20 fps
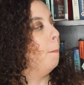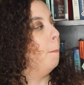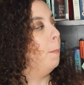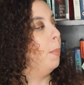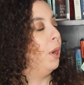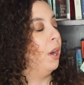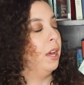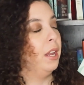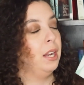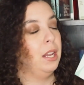
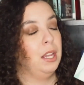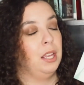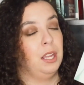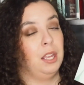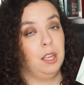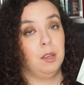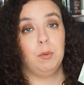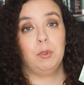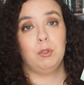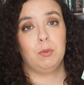But
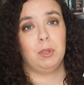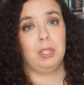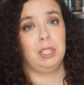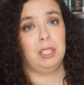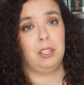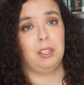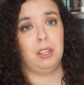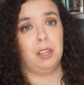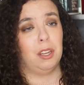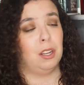it was
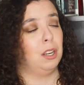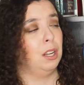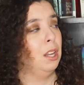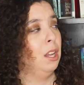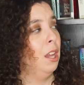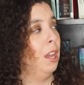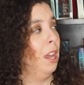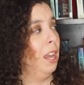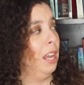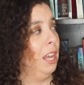really good.
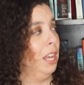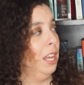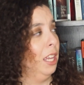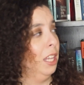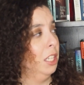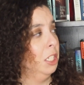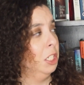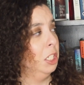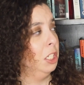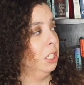
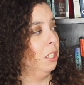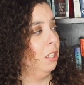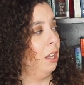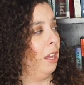And